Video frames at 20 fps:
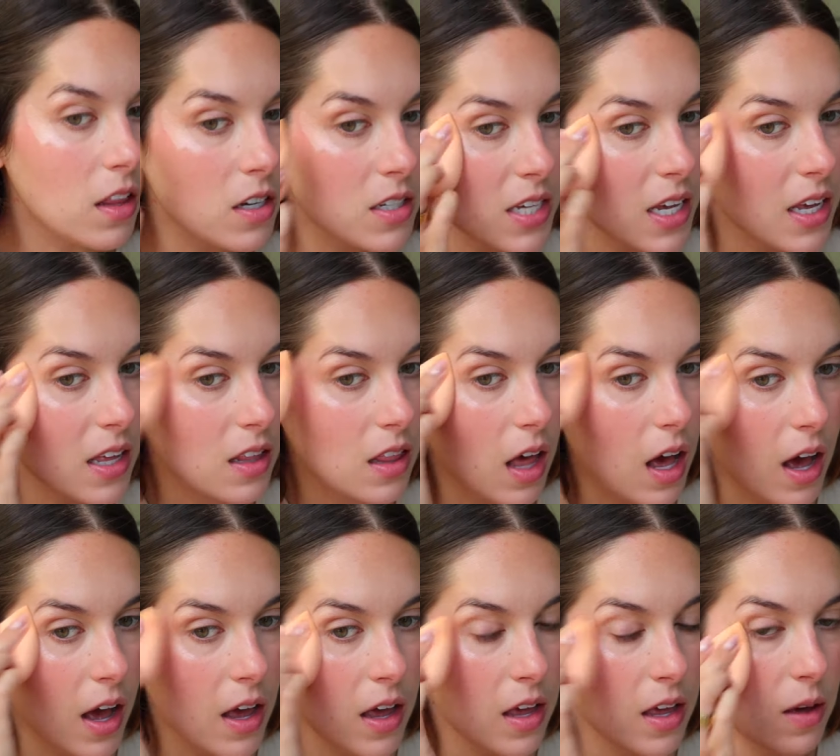looks like a
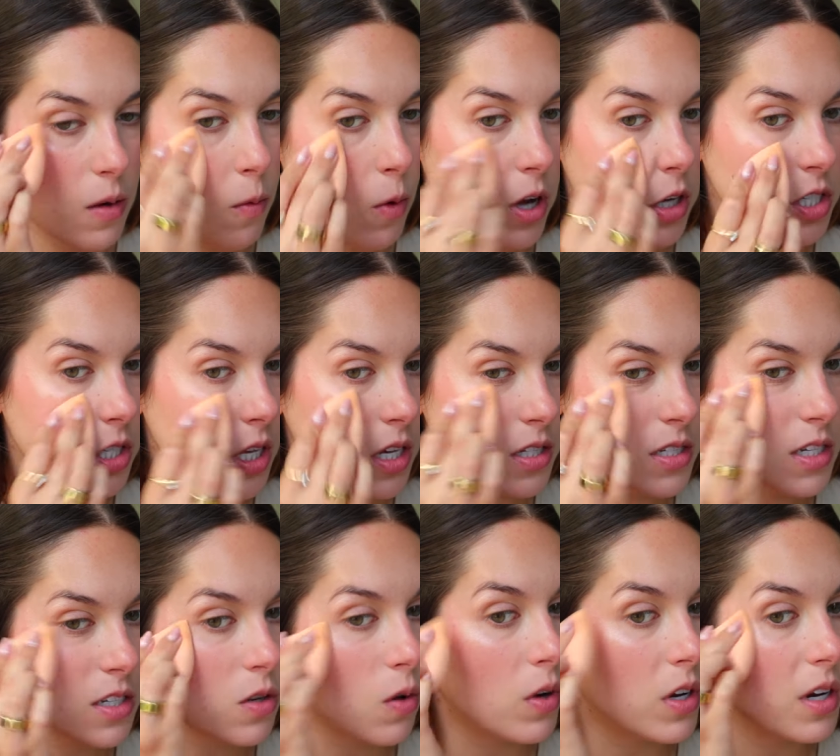lot. Watch this.
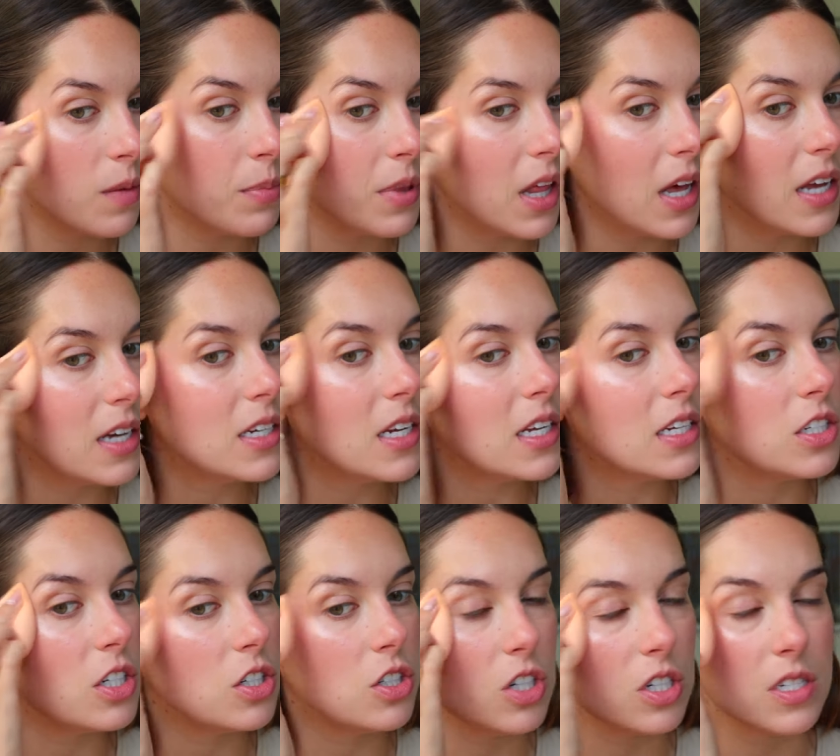It's going to blend
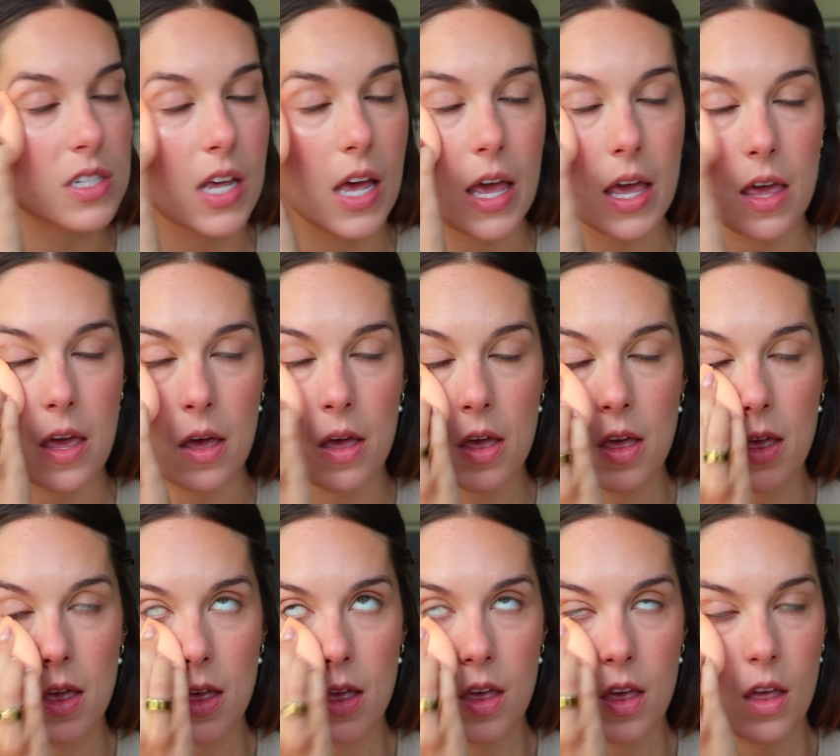into just like
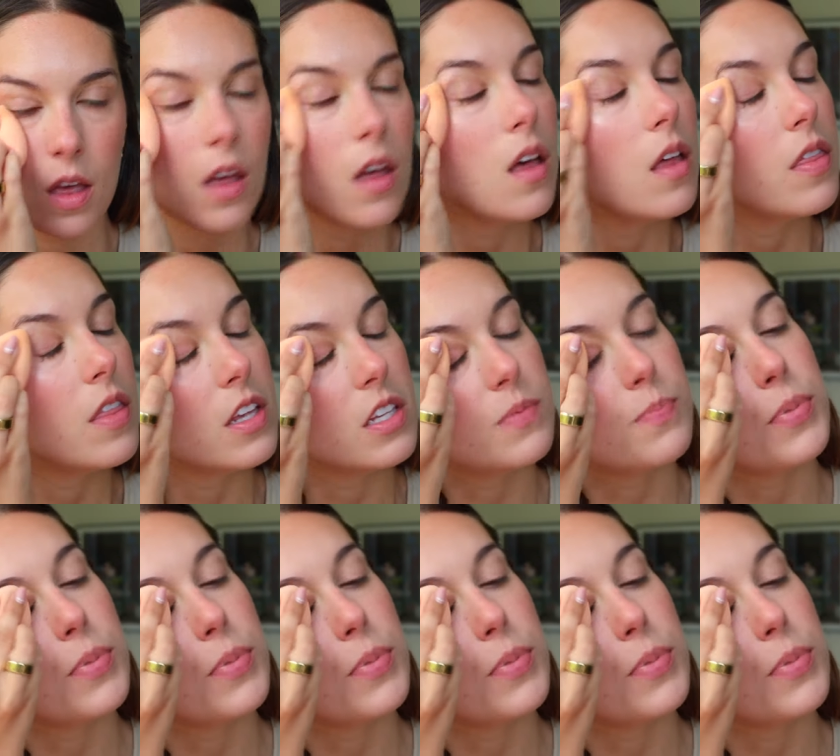this